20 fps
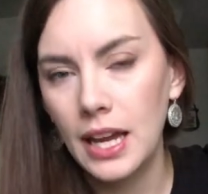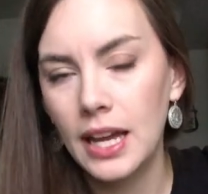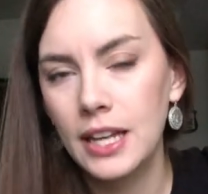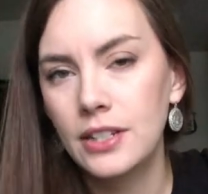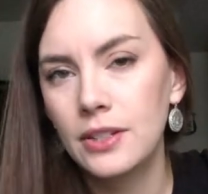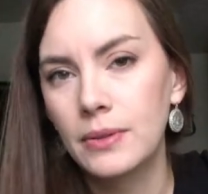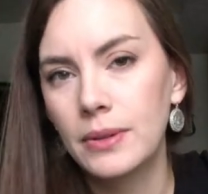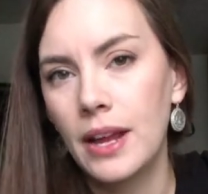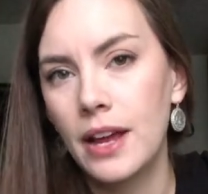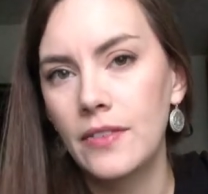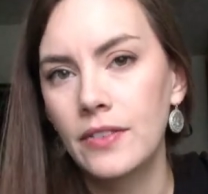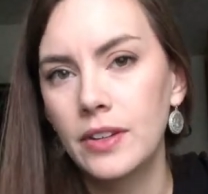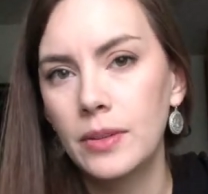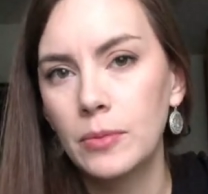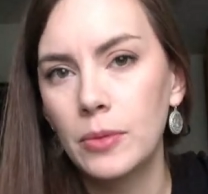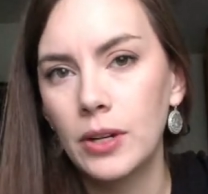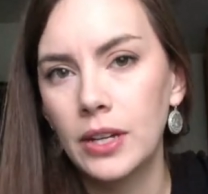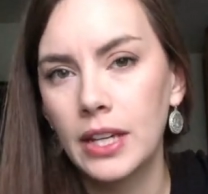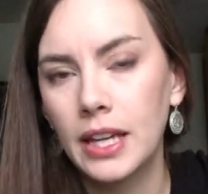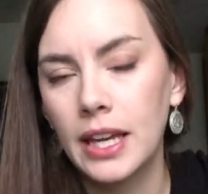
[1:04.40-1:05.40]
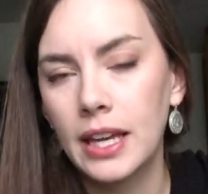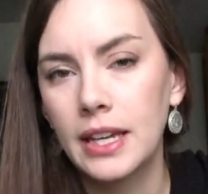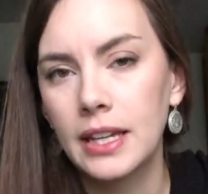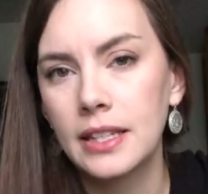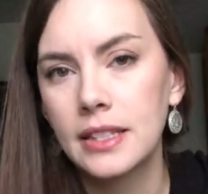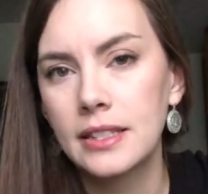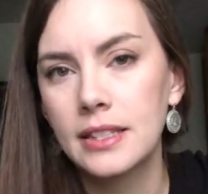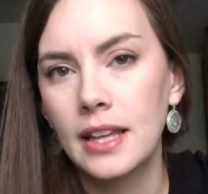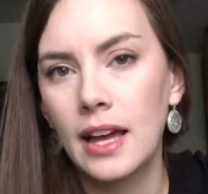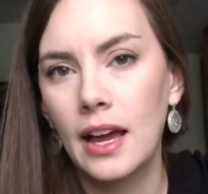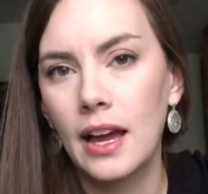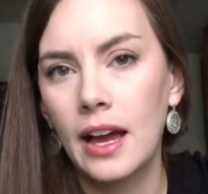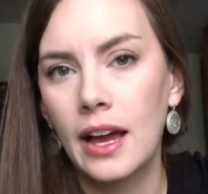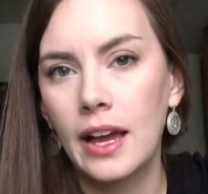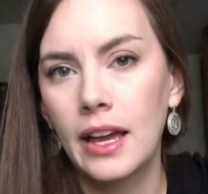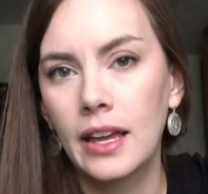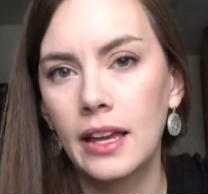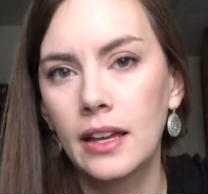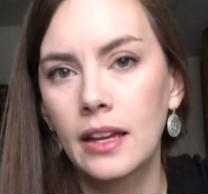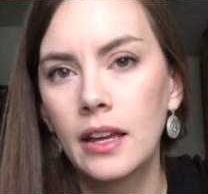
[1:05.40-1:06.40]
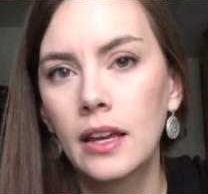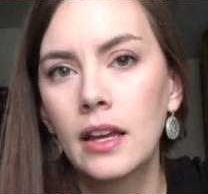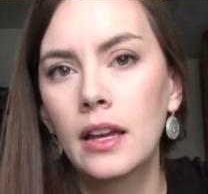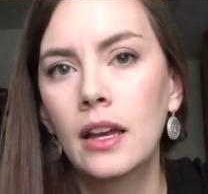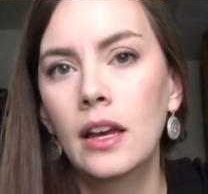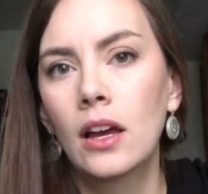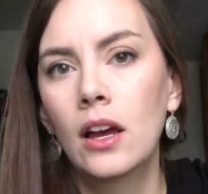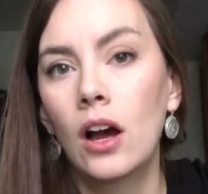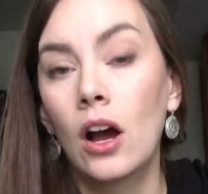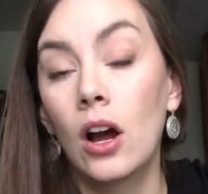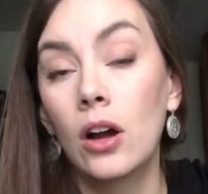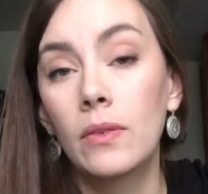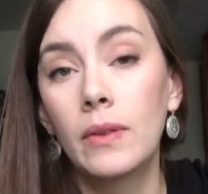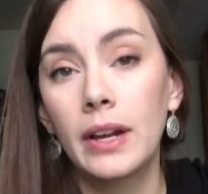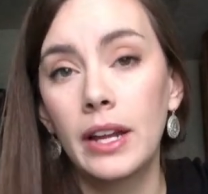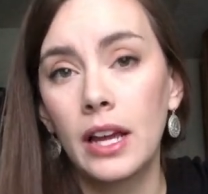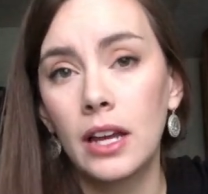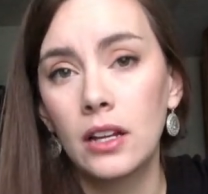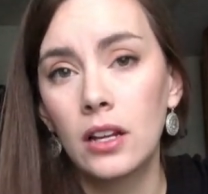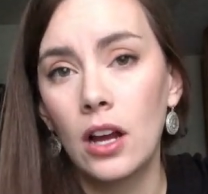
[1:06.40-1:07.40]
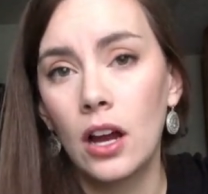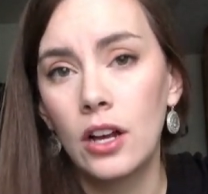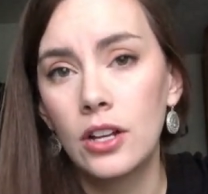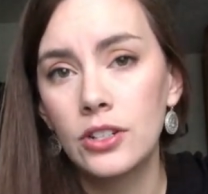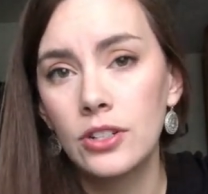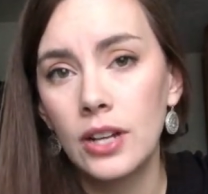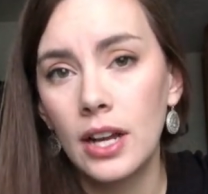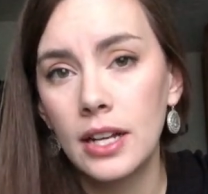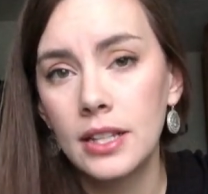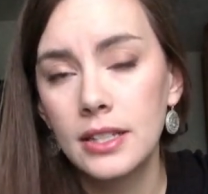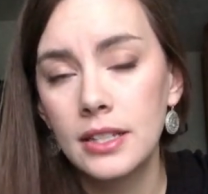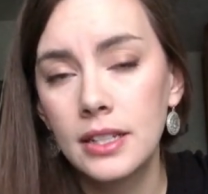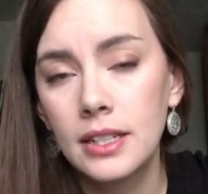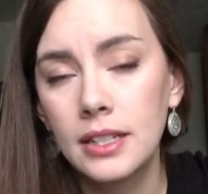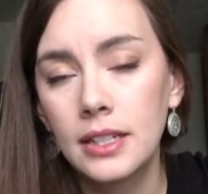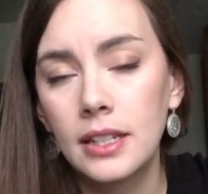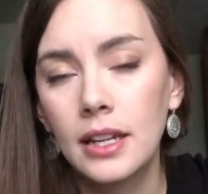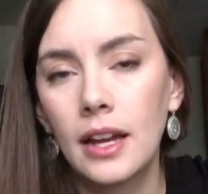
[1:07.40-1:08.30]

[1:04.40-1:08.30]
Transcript: I don't have any more gigs that I already had contracted.